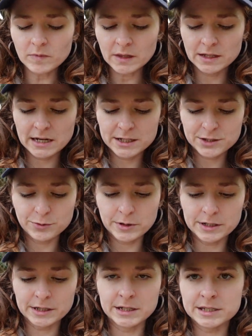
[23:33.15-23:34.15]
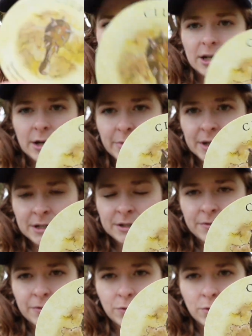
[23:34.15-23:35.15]
That's what this club
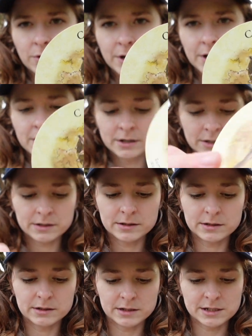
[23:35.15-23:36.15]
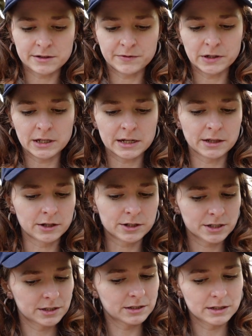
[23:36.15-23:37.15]
is for. Because I feel like
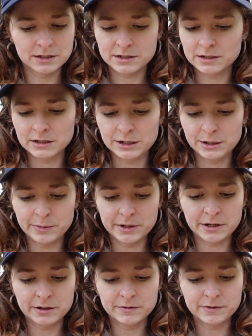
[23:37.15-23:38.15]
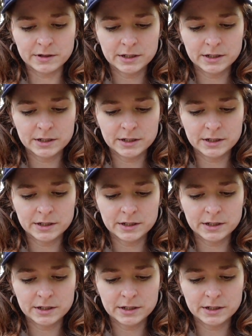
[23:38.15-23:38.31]
there's a little bit of